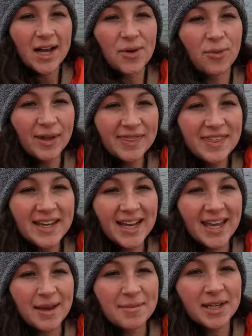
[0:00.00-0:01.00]
One thing I
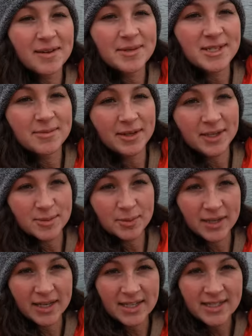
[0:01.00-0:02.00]
am gonna miss about this
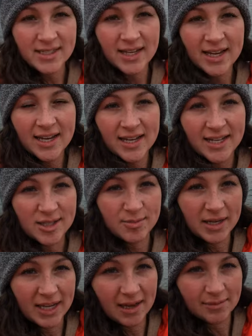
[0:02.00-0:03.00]
place is
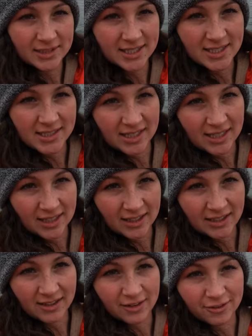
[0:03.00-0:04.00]
being able to see
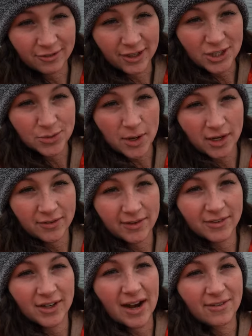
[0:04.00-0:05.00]
a freshwater
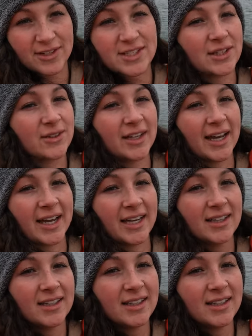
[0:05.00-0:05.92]
river every single day.